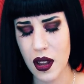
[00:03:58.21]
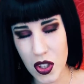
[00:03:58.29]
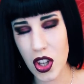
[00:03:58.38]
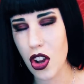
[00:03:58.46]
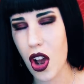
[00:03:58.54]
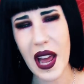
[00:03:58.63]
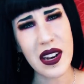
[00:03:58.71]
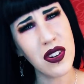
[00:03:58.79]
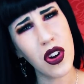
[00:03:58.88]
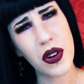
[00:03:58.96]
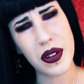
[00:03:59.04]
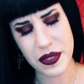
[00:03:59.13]
You know, I don't
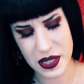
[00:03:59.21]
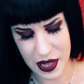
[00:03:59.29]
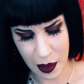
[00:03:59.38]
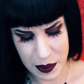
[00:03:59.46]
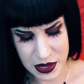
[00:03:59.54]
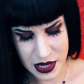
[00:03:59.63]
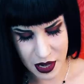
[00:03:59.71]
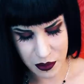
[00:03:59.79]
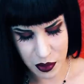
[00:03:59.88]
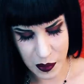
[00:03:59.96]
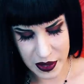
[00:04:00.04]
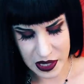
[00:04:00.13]
know if this happens to
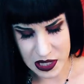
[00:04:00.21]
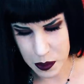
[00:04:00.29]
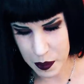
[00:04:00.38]
everyone else,